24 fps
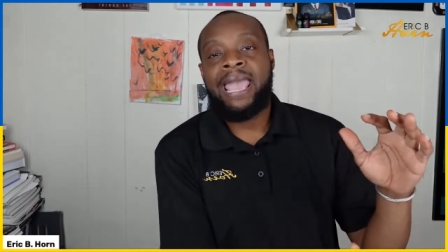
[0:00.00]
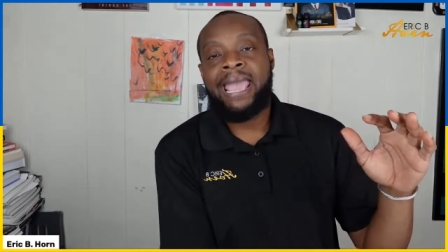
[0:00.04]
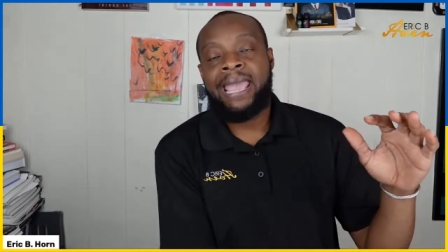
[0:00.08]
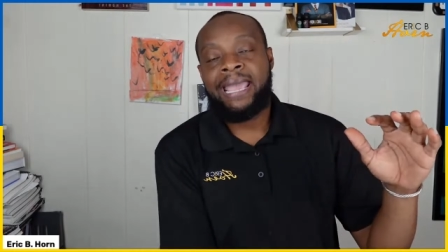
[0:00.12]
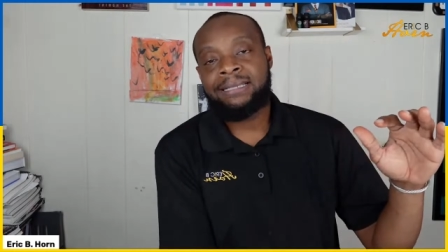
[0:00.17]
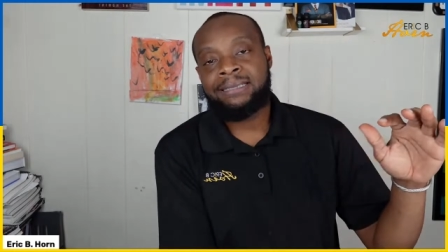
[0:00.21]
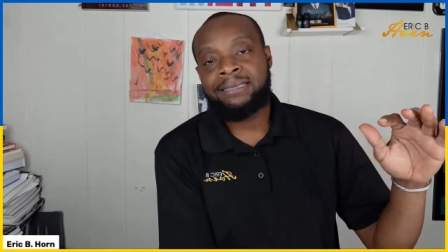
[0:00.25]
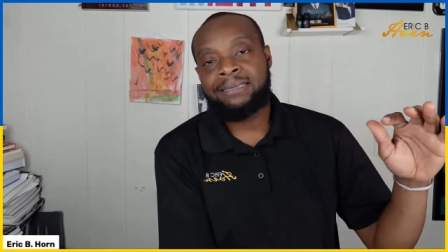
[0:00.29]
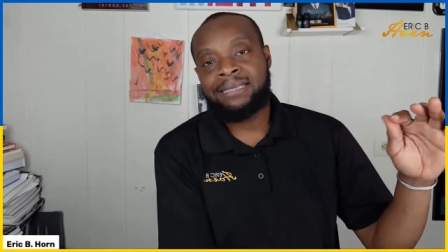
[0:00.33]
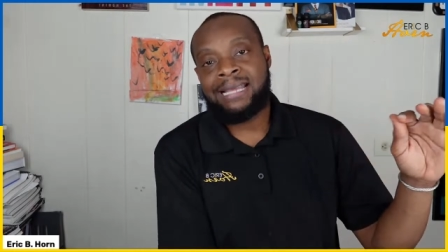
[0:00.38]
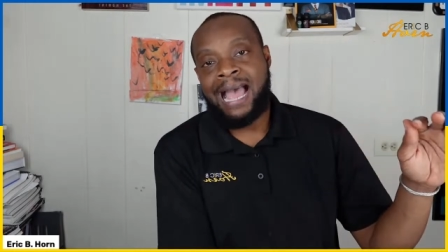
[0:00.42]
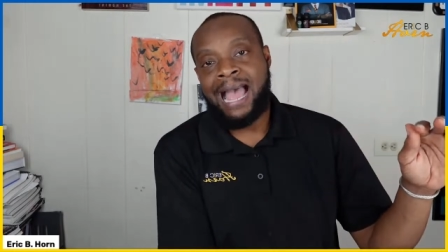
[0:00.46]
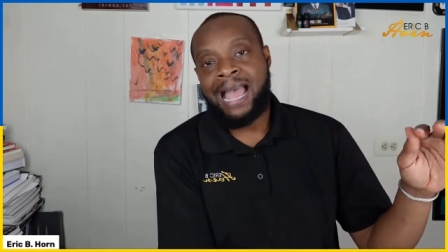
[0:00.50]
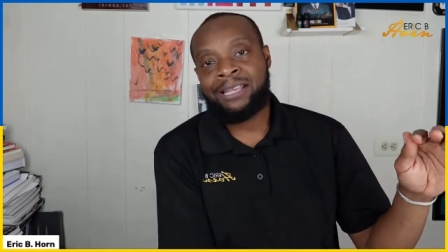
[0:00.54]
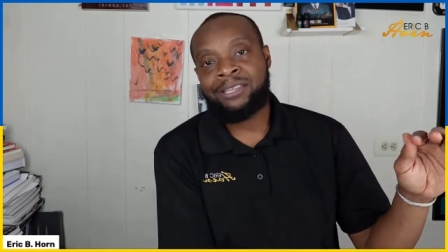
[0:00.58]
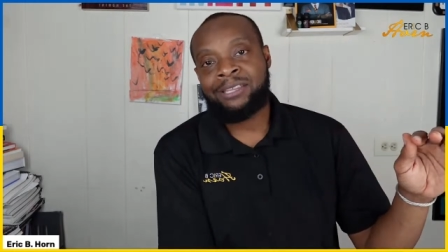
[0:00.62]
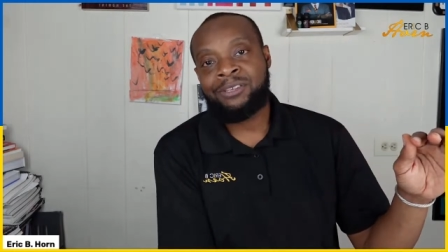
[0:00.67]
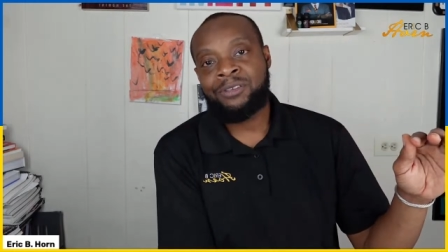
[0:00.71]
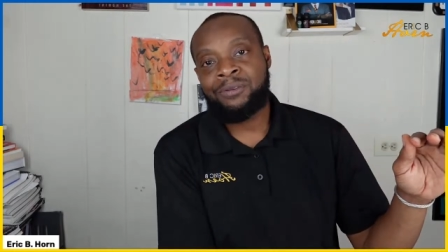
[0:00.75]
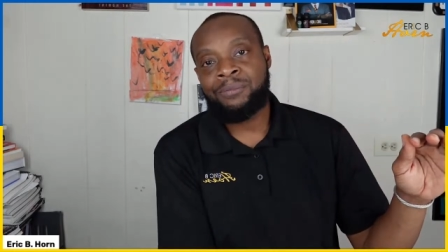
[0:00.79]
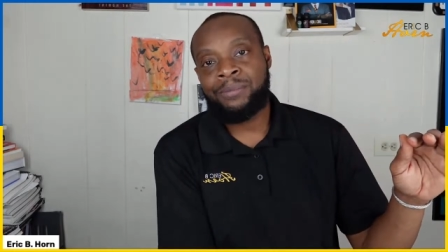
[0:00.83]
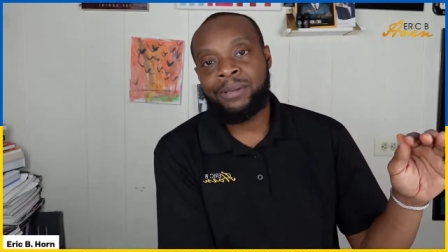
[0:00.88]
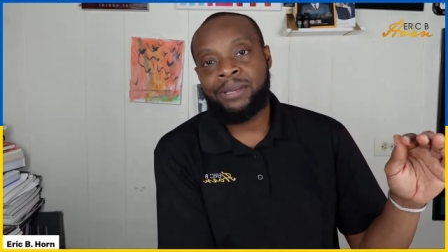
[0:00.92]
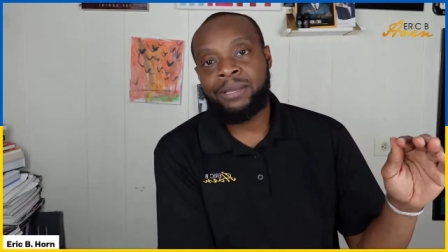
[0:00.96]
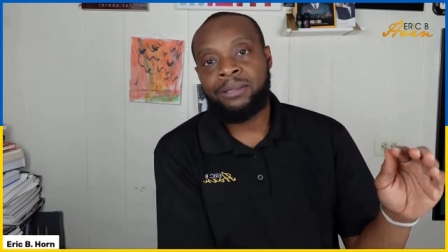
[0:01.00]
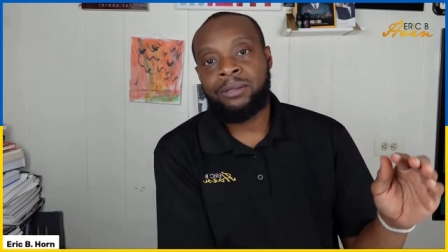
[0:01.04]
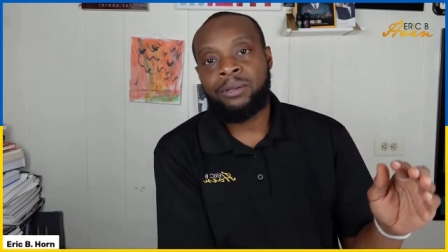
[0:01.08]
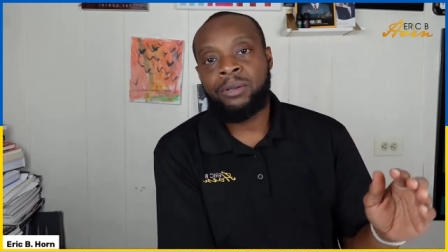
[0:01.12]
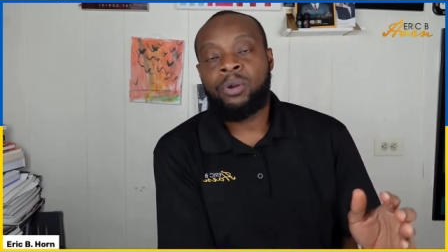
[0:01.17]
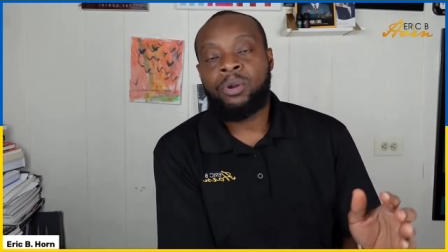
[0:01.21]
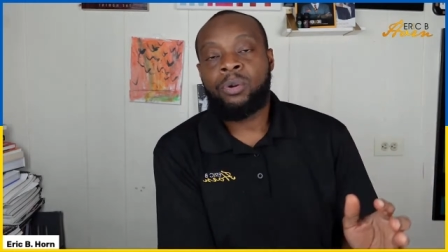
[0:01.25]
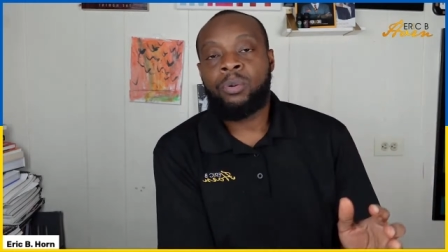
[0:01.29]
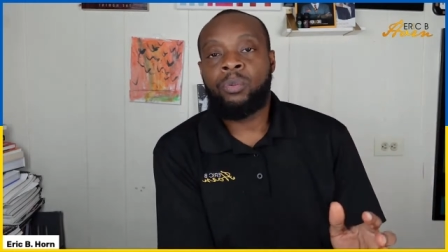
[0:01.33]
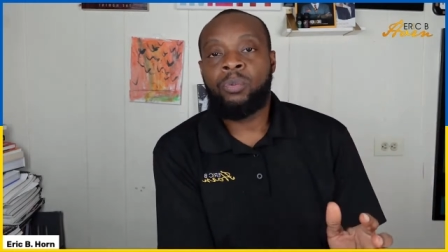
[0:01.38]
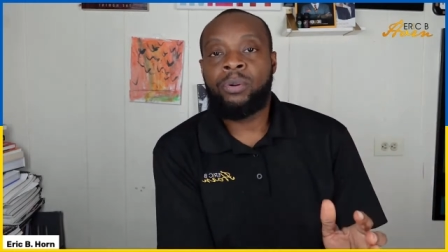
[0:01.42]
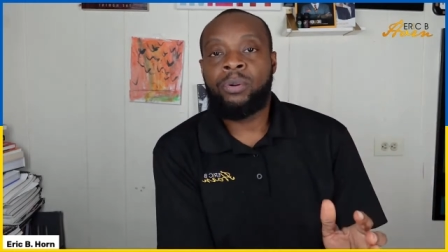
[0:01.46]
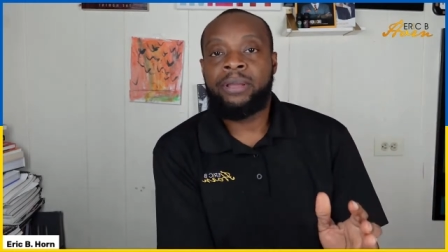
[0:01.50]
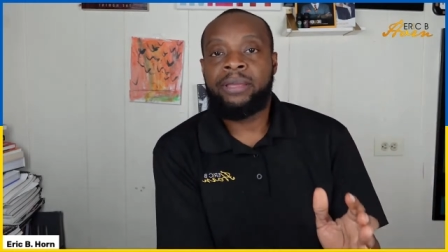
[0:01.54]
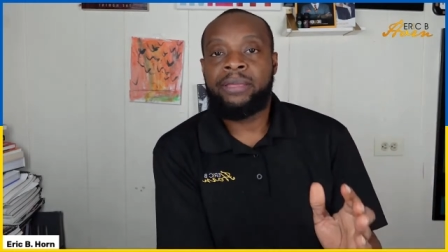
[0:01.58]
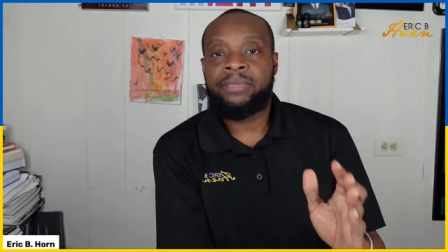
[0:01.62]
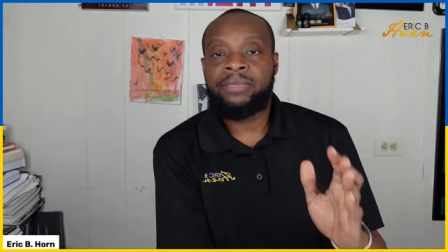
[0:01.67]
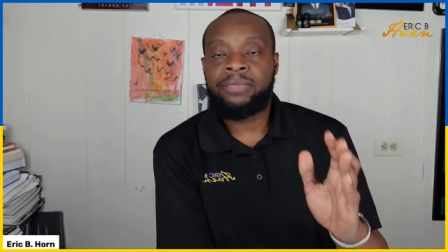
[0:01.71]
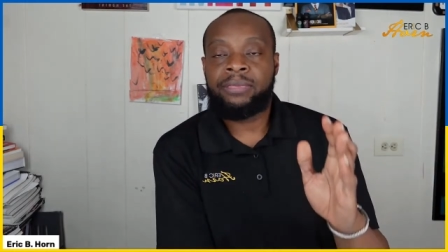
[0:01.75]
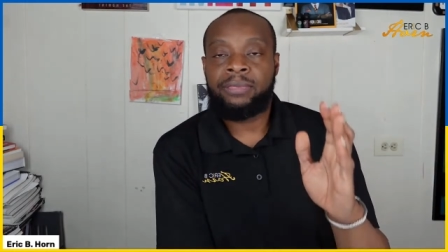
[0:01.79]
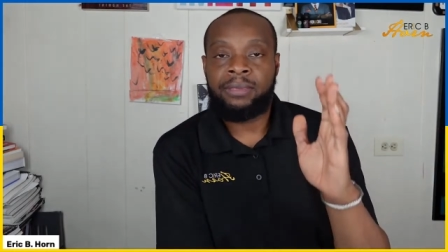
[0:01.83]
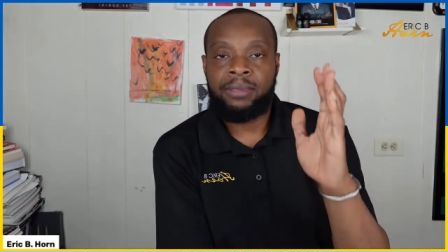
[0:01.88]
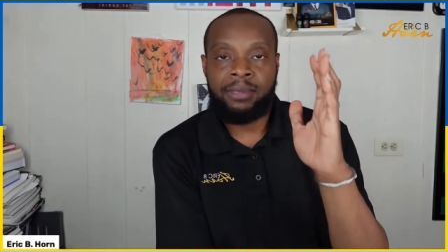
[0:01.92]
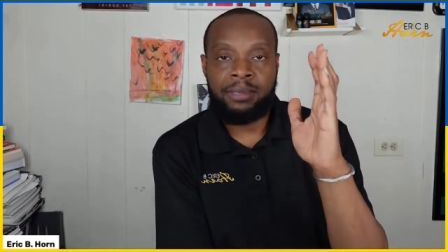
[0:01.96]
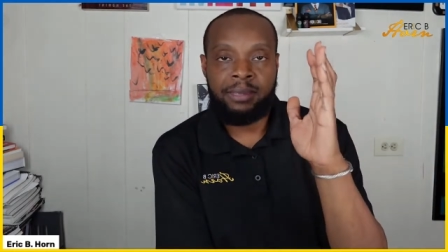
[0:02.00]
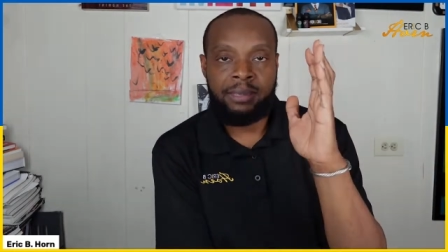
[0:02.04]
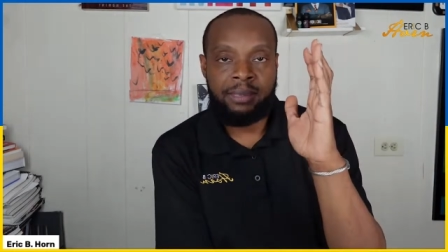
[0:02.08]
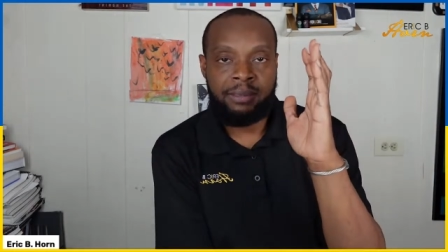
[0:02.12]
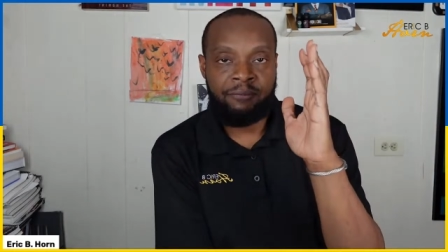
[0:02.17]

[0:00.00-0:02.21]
a document with,